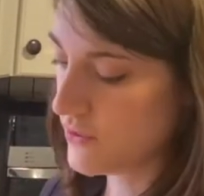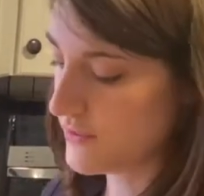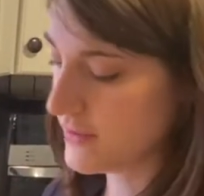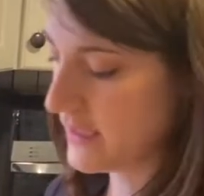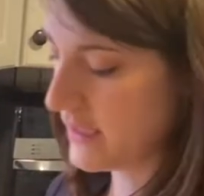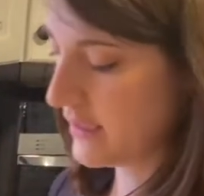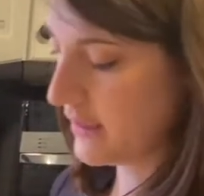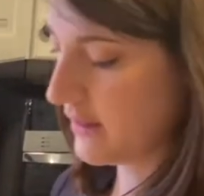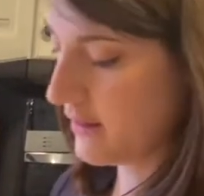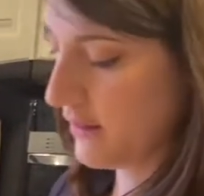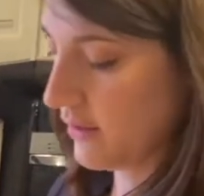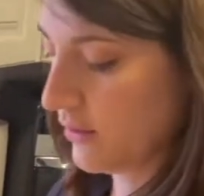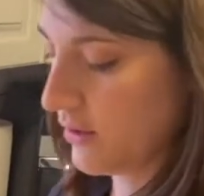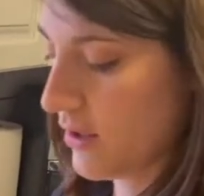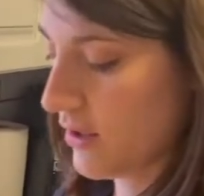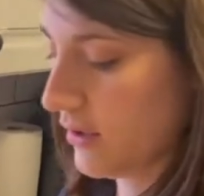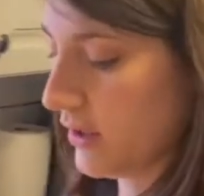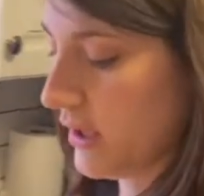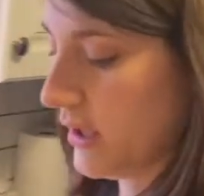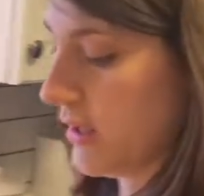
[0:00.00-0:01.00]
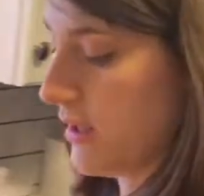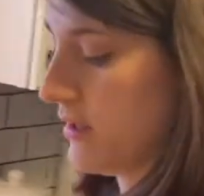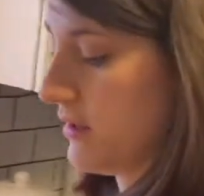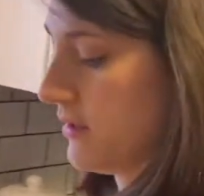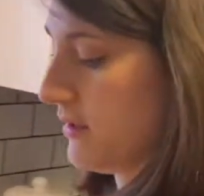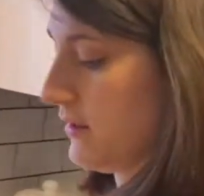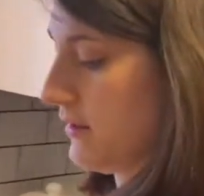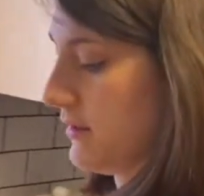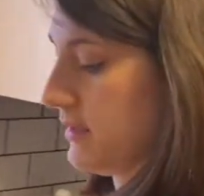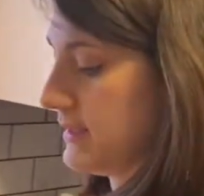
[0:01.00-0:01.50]
it, the longer
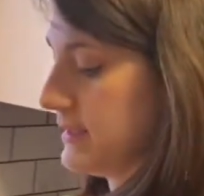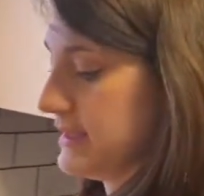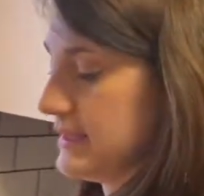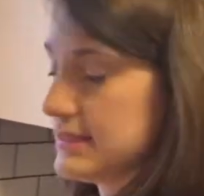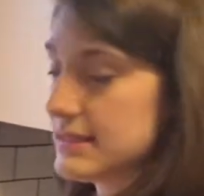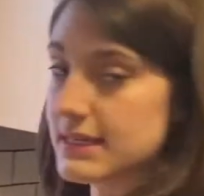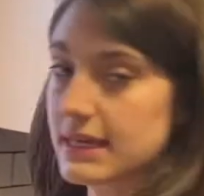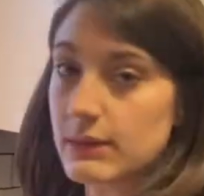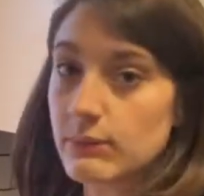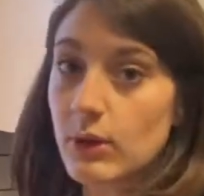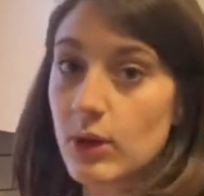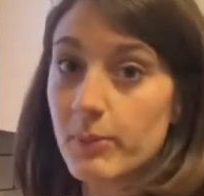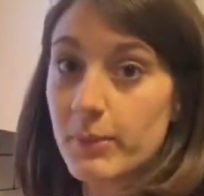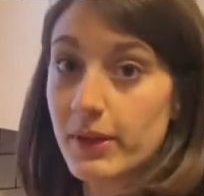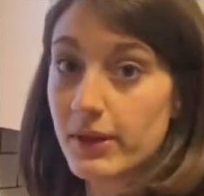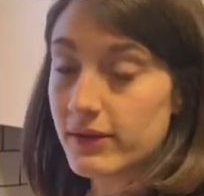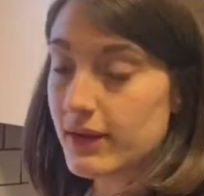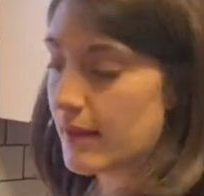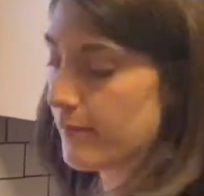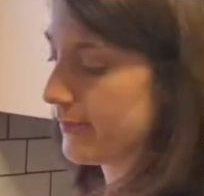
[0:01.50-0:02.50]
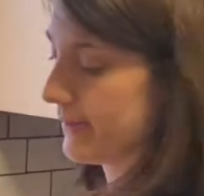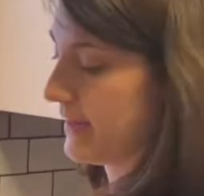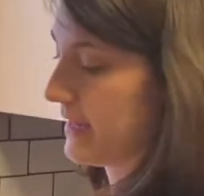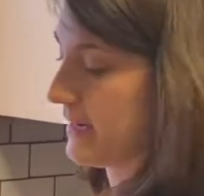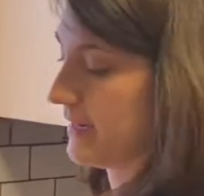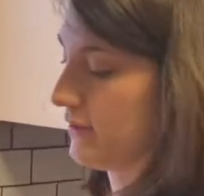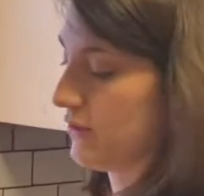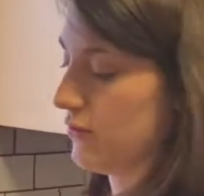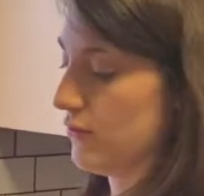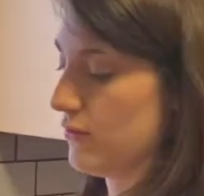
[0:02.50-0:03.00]
the seasoning will build up
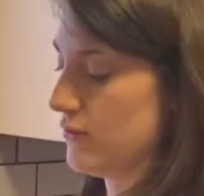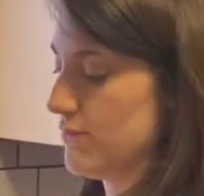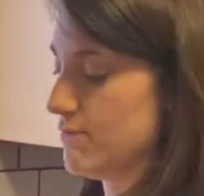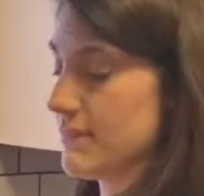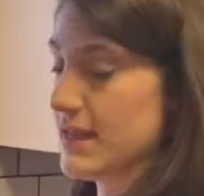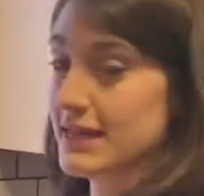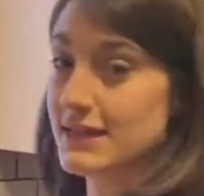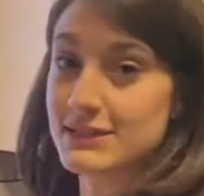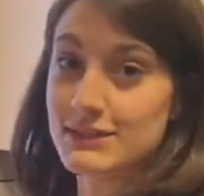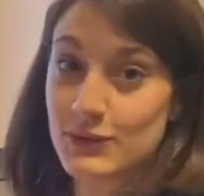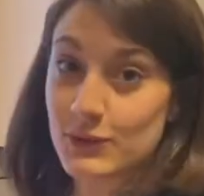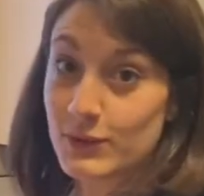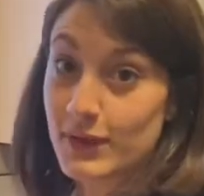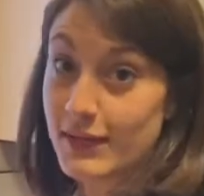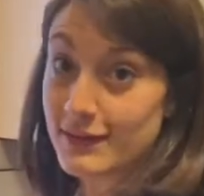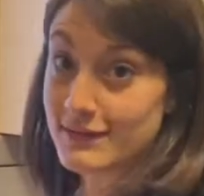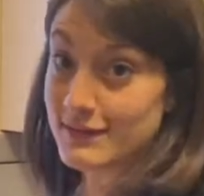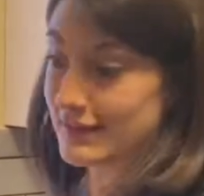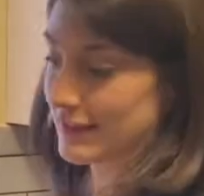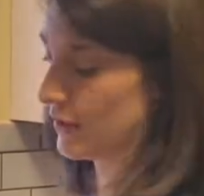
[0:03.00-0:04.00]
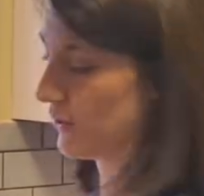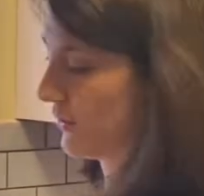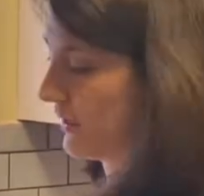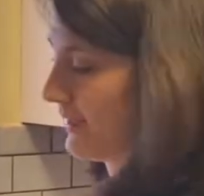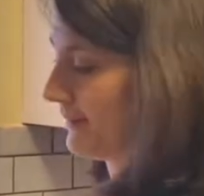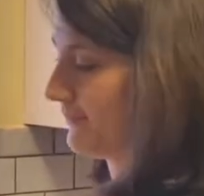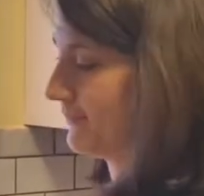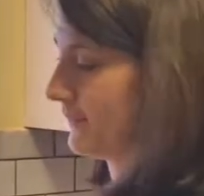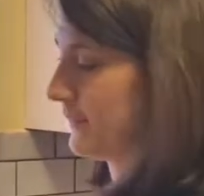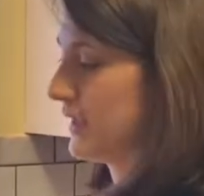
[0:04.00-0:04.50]
and it'll make its own nonstick
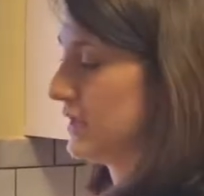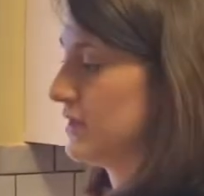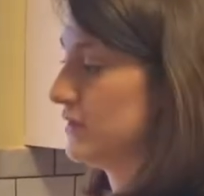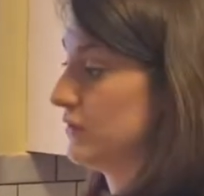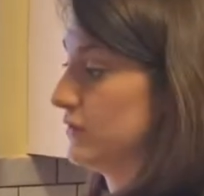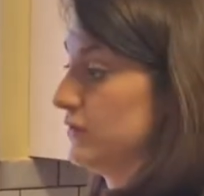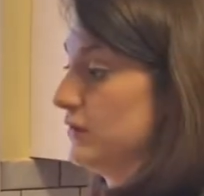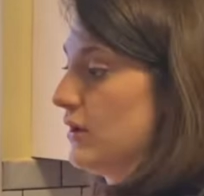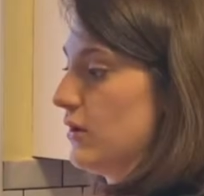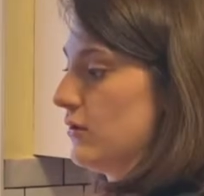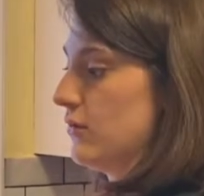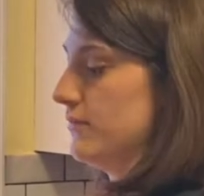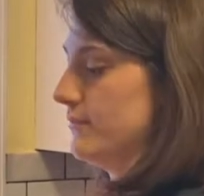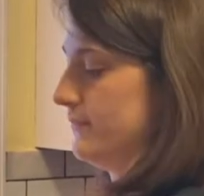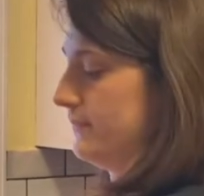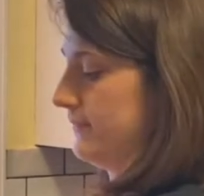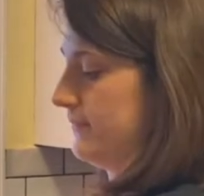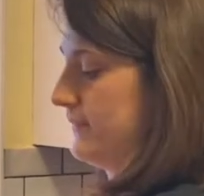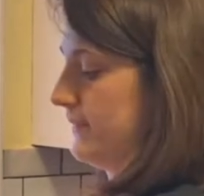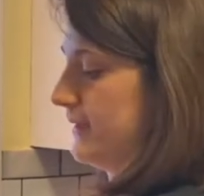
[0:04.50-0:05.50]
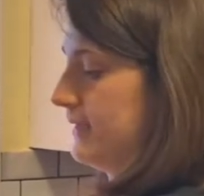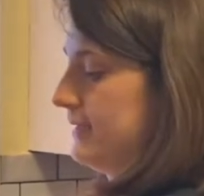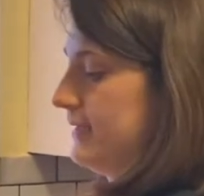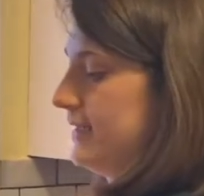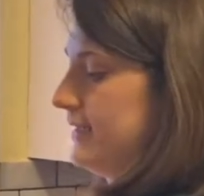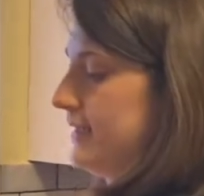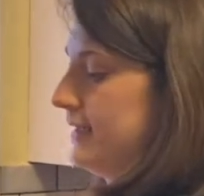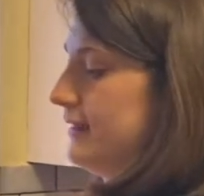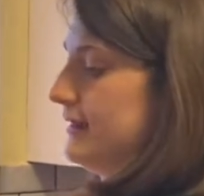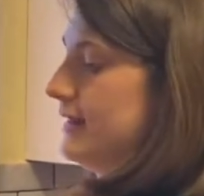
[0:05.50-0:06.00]
coating. So
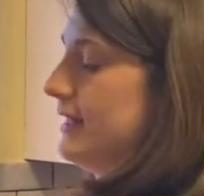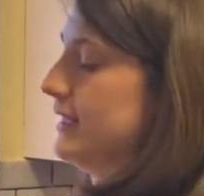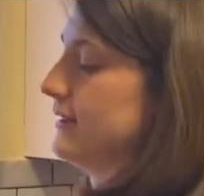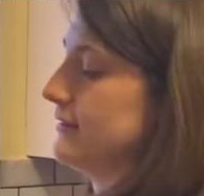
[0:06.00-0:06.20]
that's